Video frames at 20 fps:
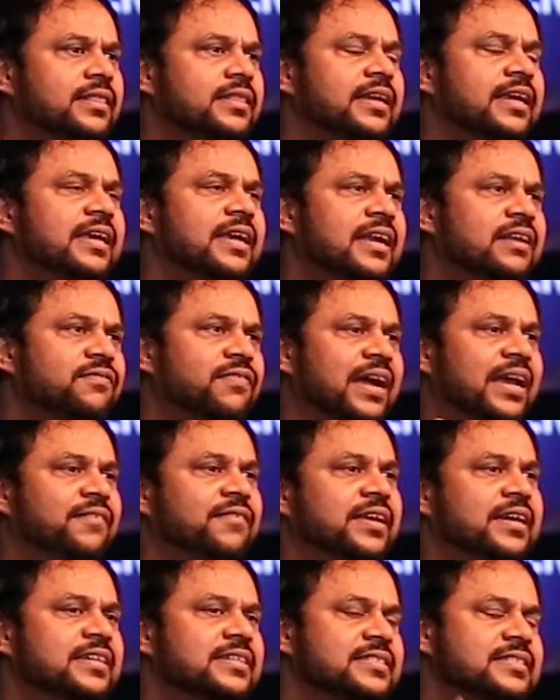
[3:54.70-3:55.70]
The 3
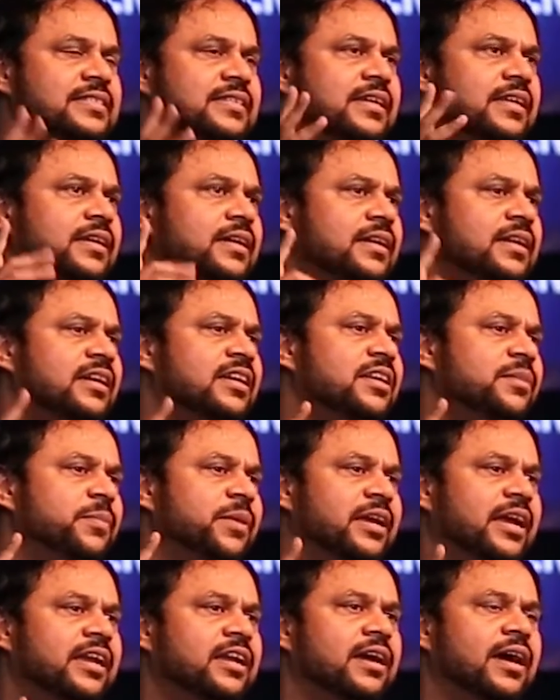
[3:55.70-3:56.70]
and 5 years
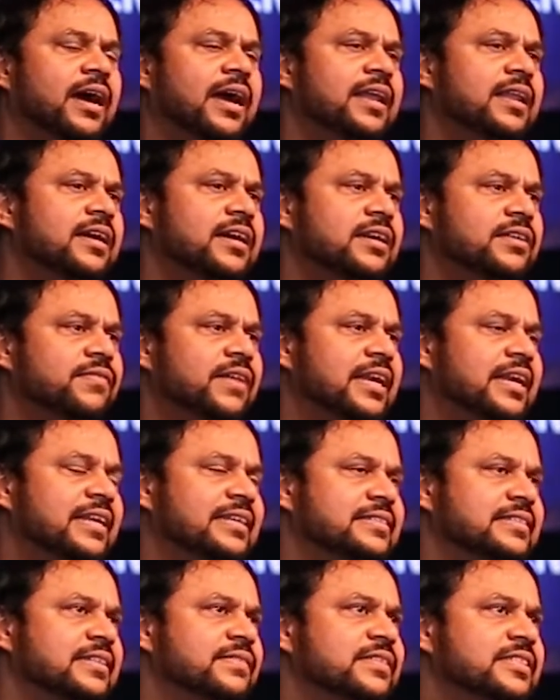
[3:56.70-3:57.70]
I
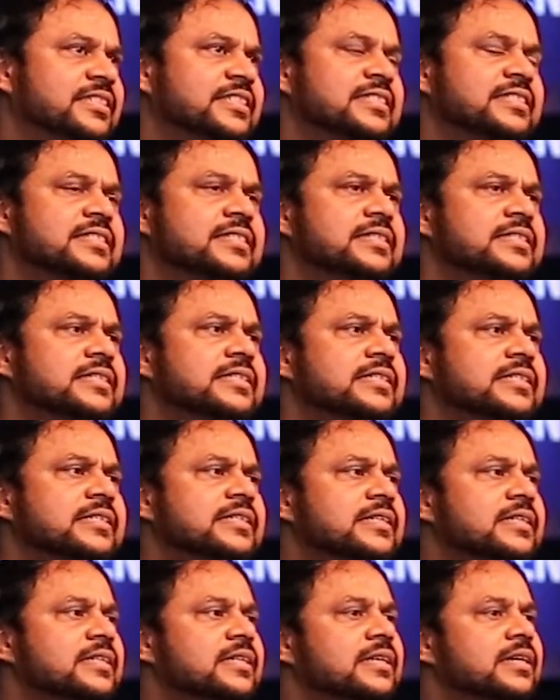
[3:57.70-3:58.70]
learned one lesson, which is
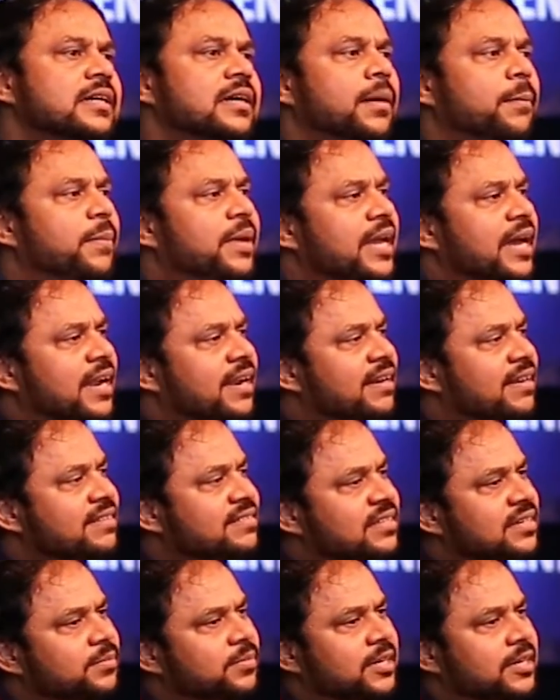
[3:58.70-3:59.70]
be
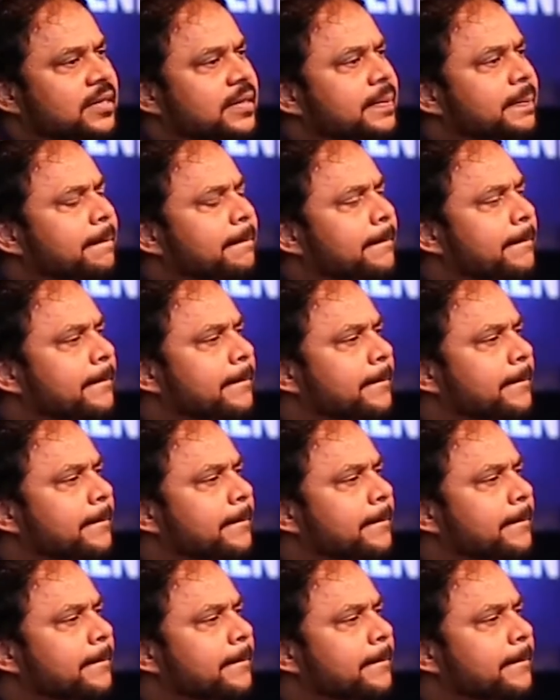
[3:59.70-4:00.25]
unreasonable.